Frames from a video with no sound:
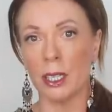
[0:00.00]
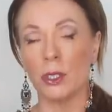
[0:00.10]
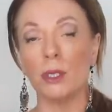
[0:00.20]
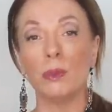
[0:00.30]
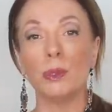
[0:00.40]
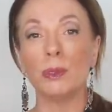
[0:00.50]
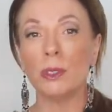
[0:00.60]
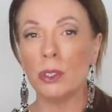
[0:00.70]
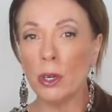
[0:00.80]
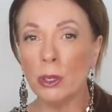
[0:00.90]
you will
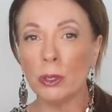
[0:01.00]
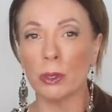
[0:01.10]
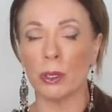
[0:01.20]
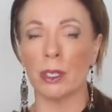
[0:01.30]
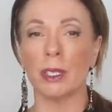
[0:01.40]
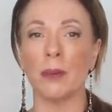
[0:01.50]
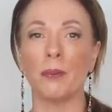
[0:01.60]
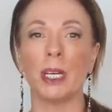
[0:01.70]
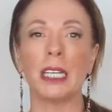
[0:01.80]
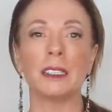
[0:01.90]
know
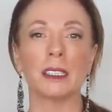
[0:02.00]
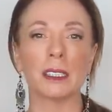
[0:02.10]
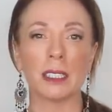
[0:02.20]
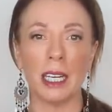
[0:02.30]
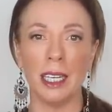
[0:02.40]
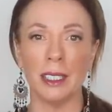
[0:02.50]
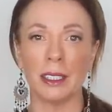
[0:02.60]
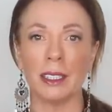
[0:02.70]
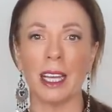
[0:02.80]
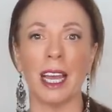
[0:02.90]
that being
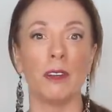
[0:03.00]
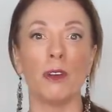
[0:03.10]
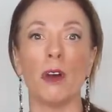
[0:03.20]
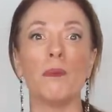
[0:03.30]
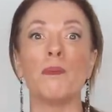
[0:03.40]
discarded and not